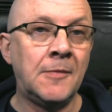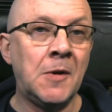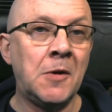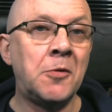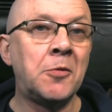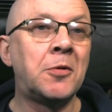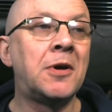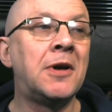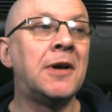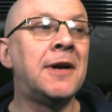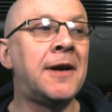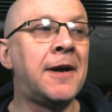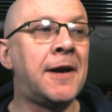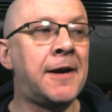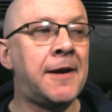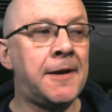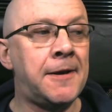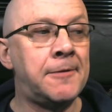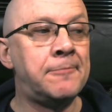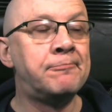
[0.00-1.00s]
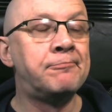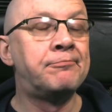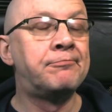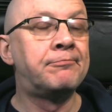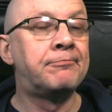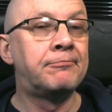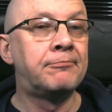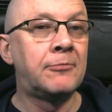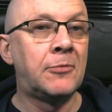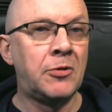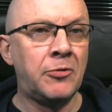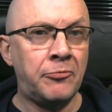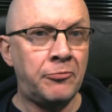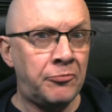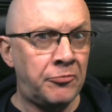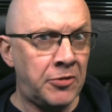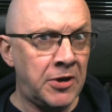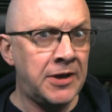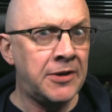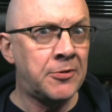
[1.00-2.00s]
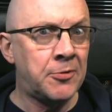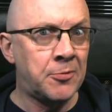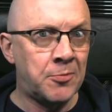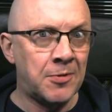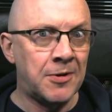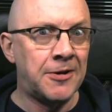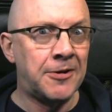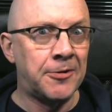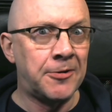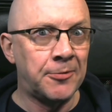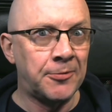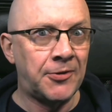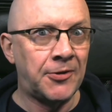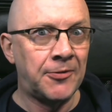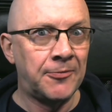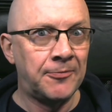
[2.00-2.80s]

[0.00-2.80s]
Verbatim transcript: Okay, the real world.